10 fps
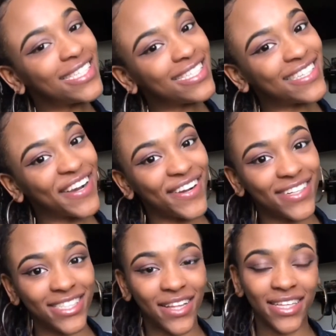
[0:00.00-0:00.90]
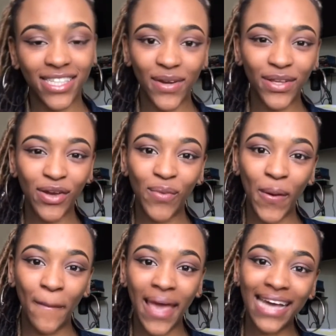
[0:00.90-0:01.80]
It's your girl, SolelyTonia.
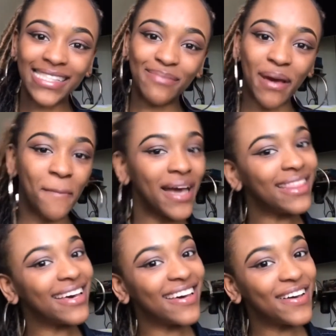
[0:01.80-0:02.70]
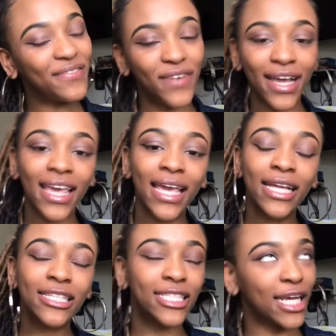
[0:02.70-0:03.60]
Welcome back to my motherfucking
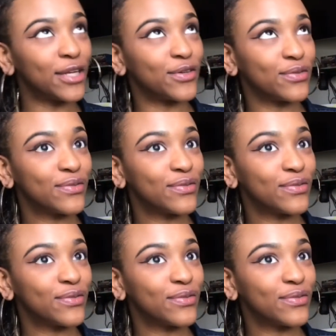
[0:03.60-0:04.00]
channel.